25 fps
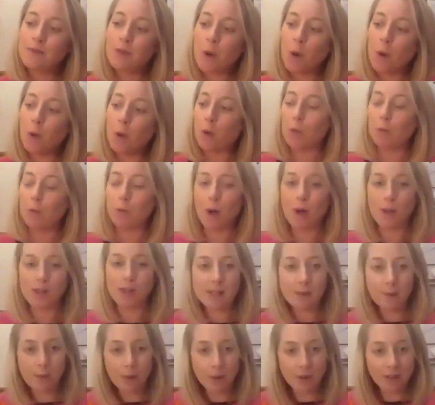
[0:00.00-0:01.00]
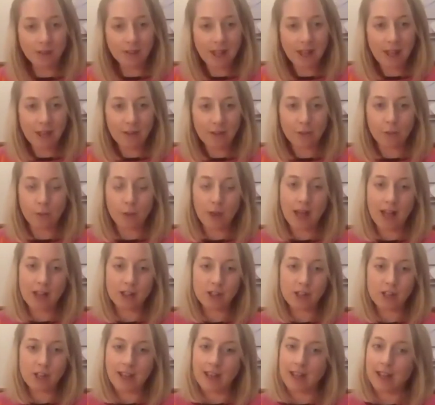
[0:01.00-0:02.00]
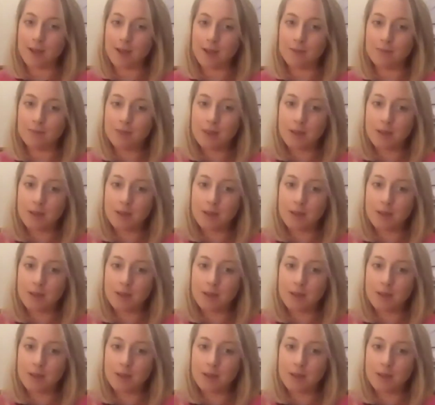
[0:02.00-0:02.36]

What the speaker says: all possible if we actually